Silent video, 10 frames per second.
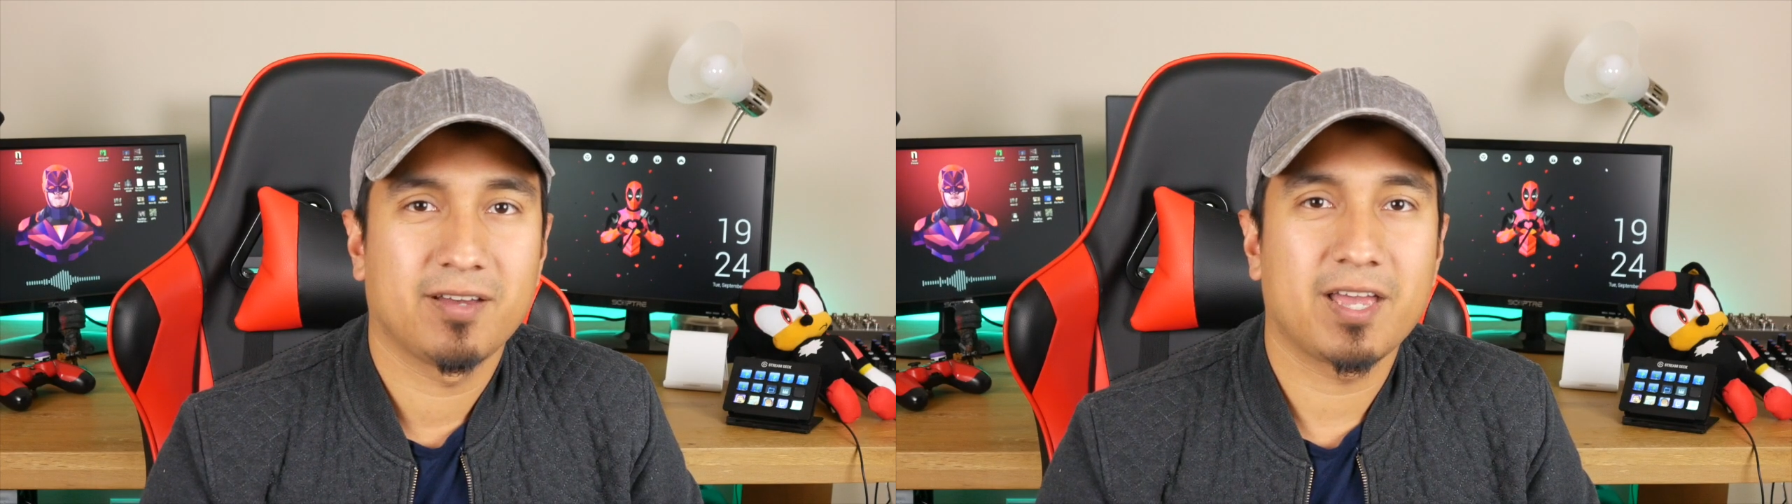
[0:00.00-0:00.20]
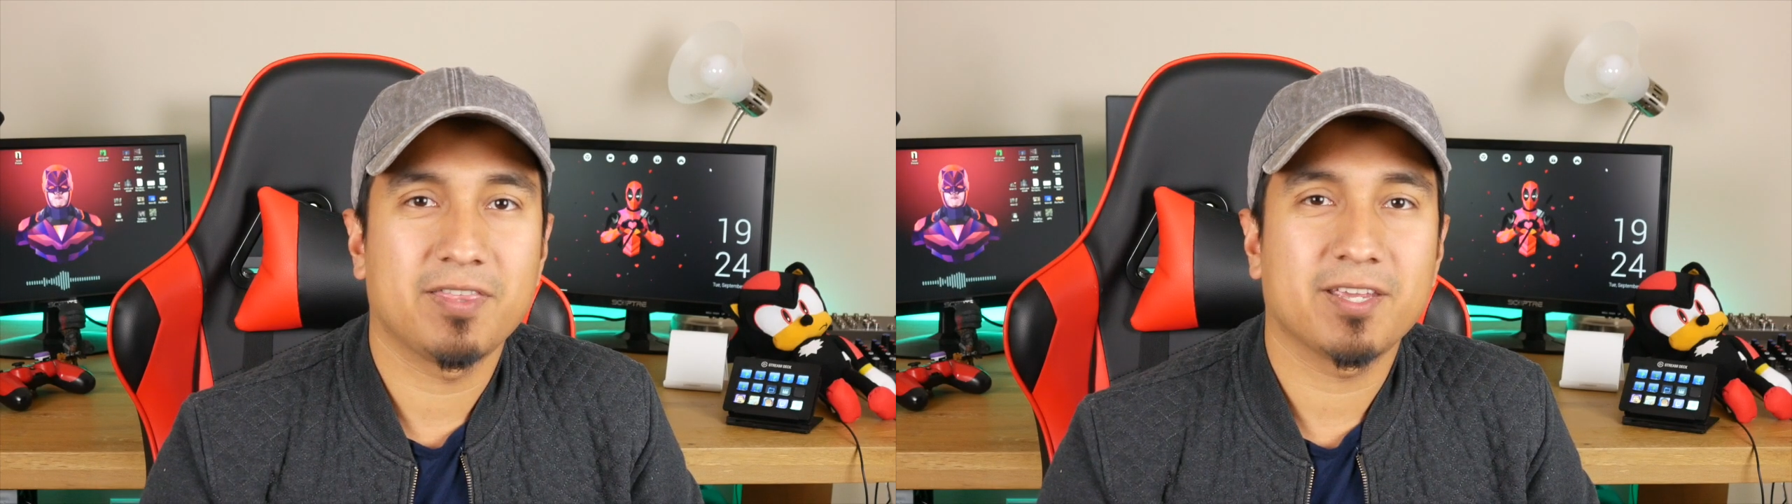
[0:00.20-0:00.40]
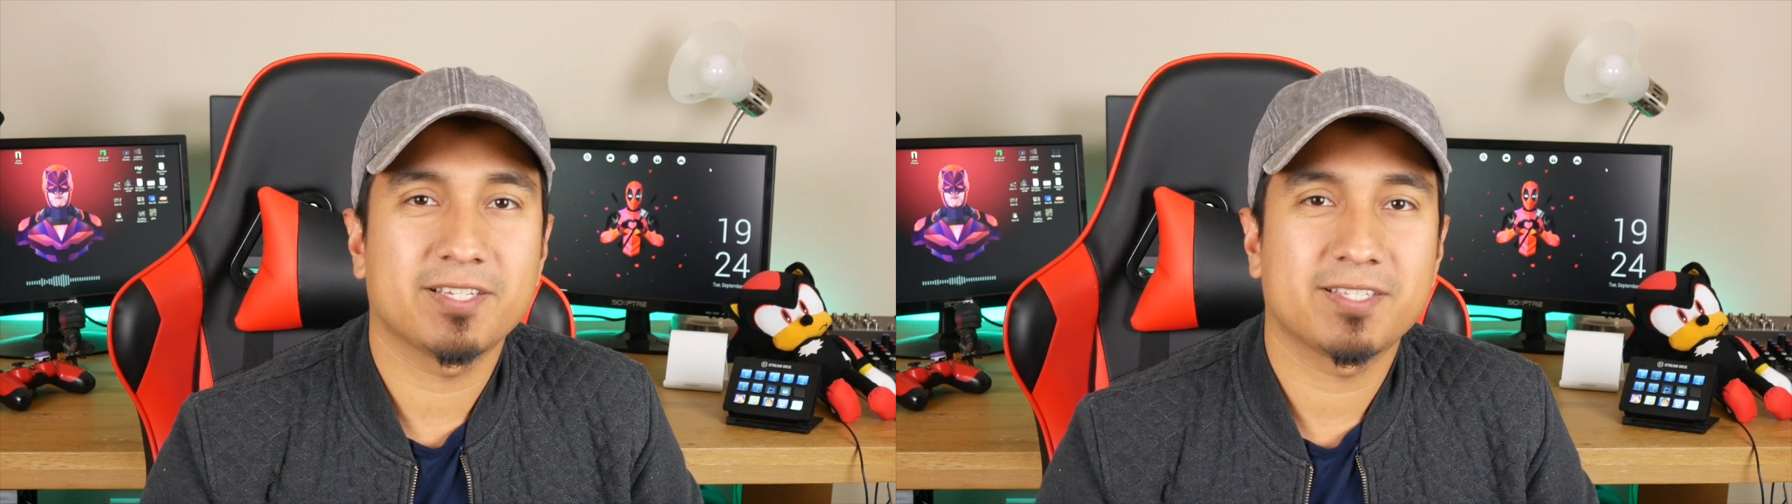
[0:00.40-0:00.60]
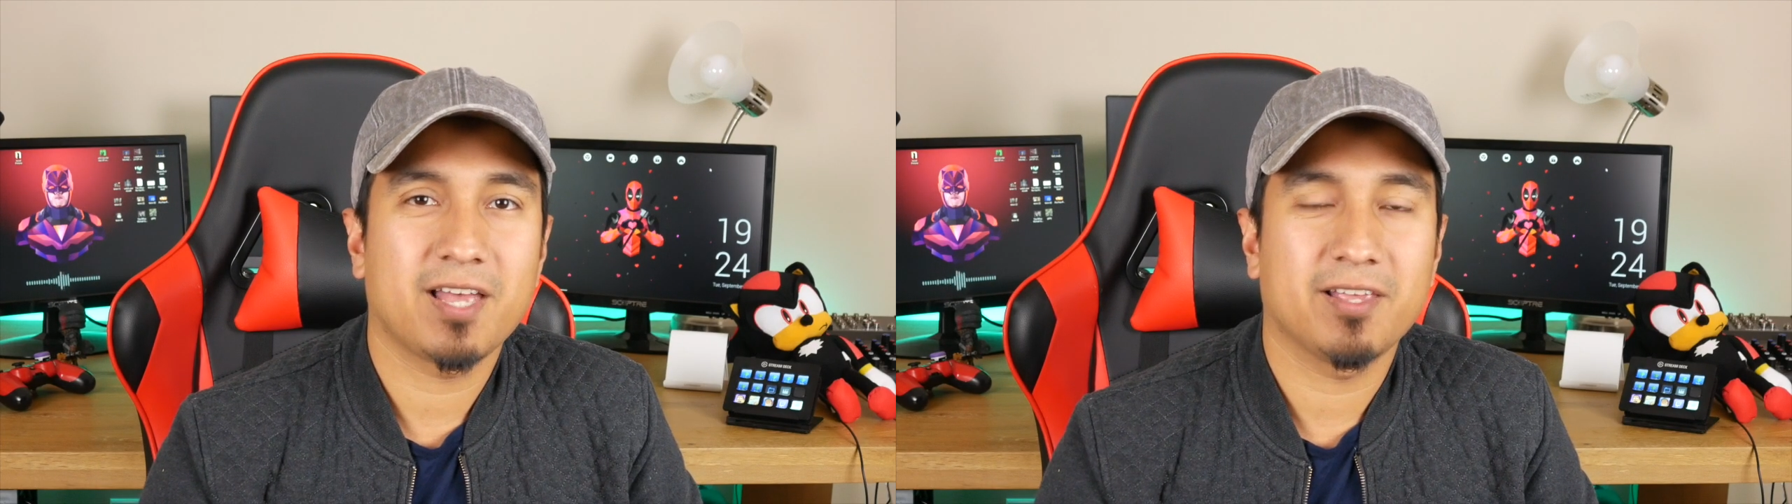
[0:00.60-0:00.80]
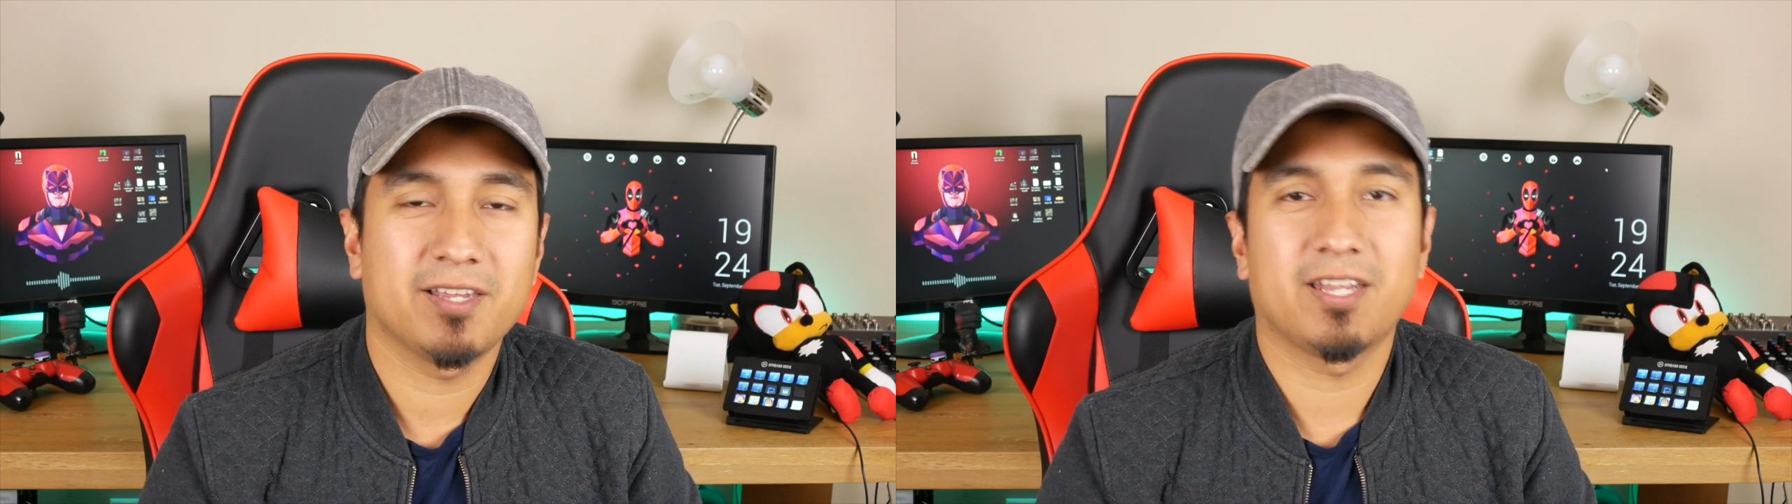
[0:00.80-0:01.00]
I think is
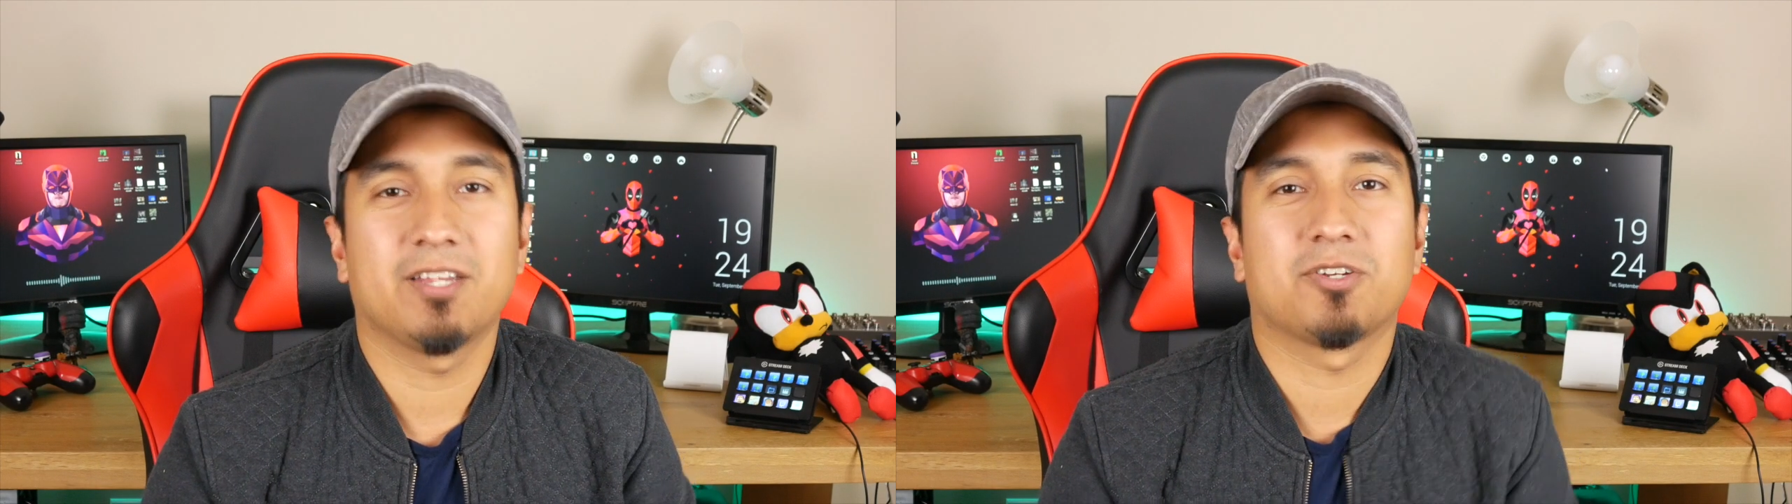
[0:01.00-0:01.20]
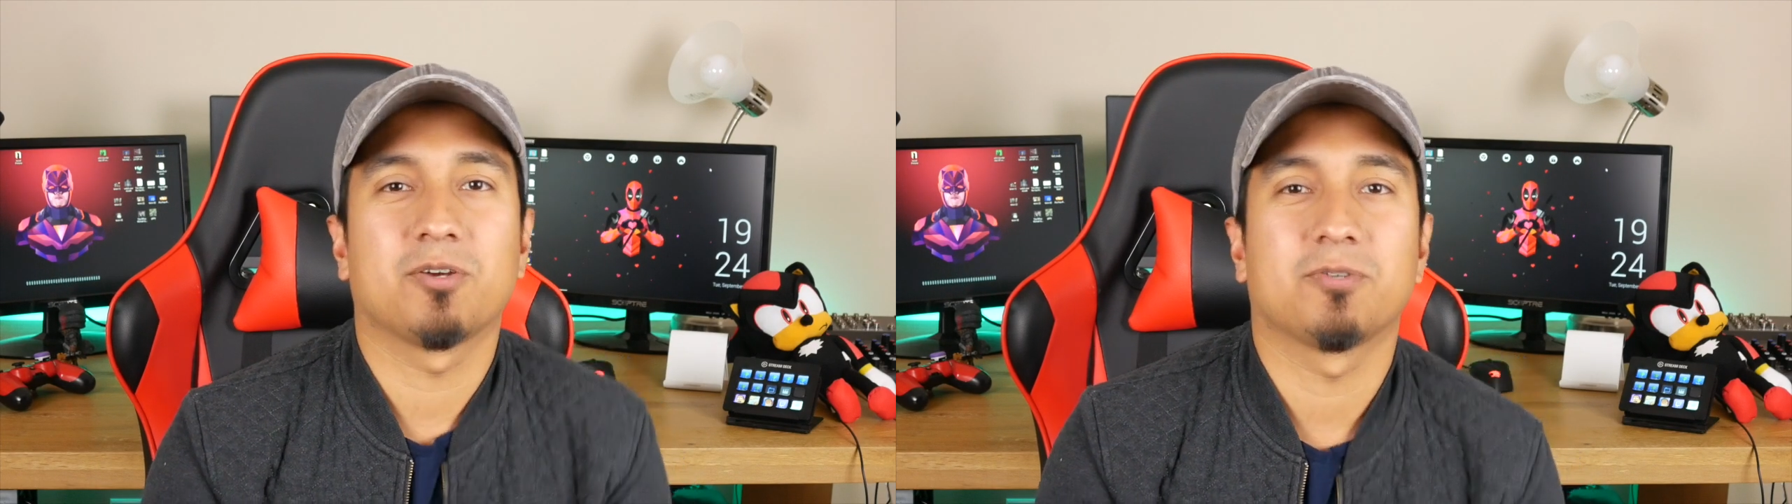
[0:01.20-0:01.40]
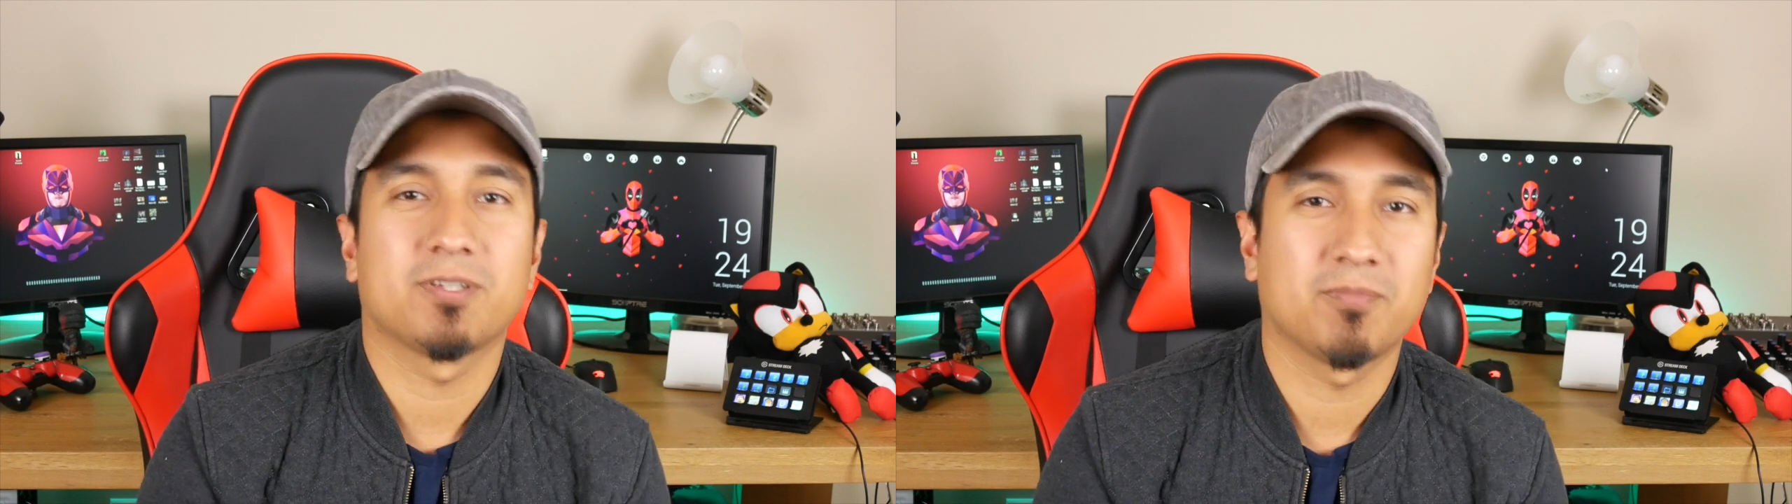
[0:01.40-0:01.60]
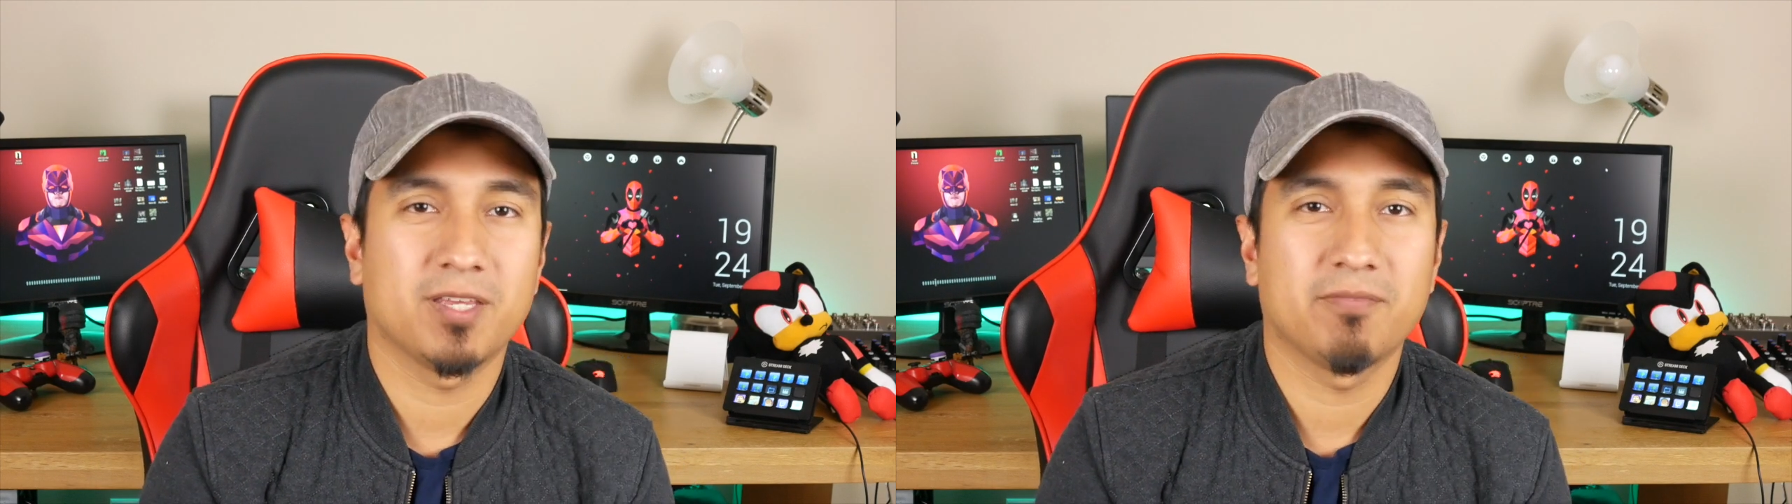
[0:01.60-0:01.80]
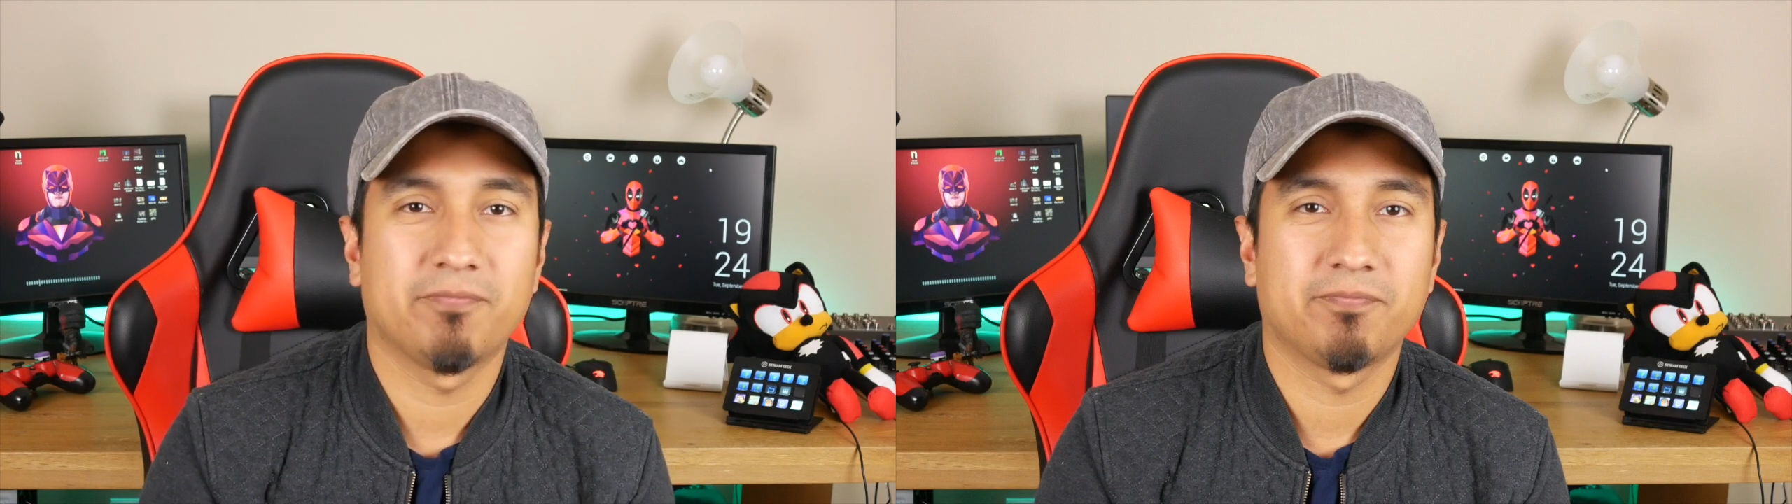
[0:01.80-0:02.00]
telling, and it shows something.